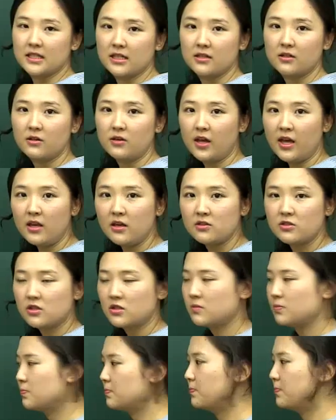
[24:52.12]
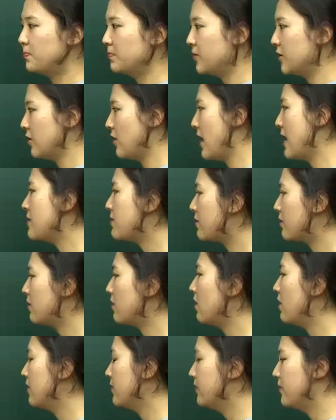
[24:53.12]
it, okay? Just enter
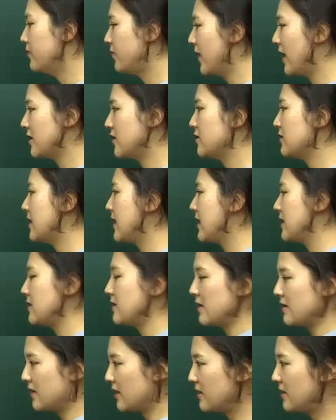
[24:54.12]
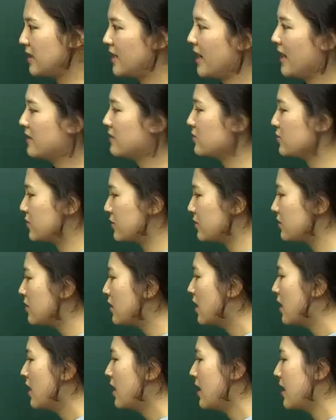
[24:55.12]
on fractionize and then the answer,
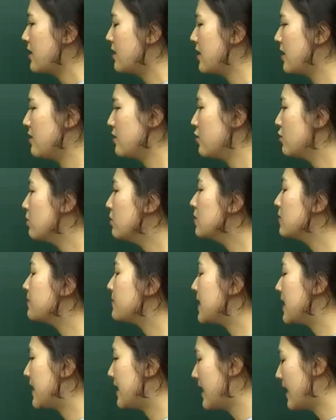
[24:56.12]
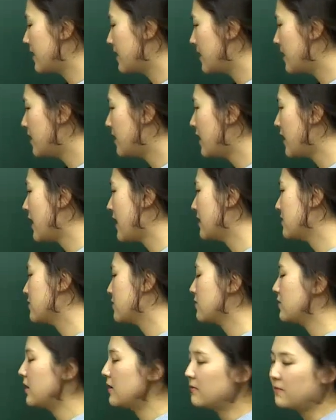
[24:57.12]
and then you will be getting the
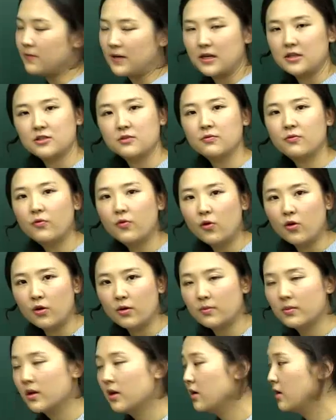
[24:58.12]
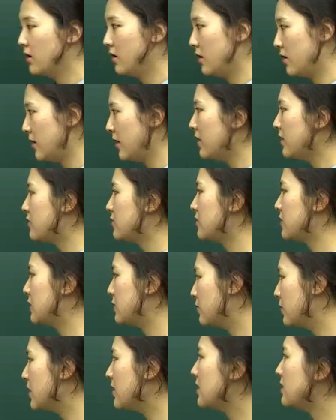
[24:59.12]
answer in fraction form. All right, so
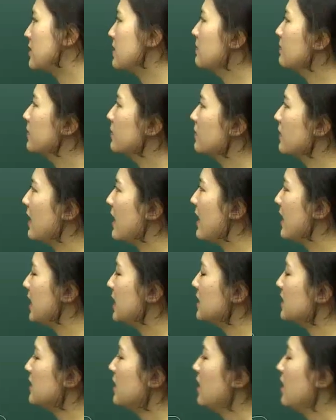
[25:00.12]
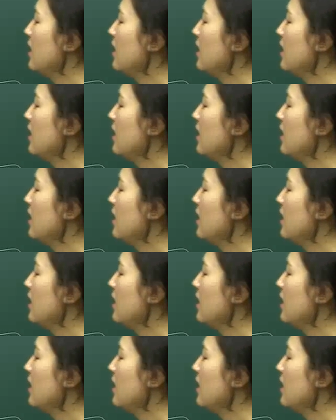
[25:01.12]
it's really simple, guys.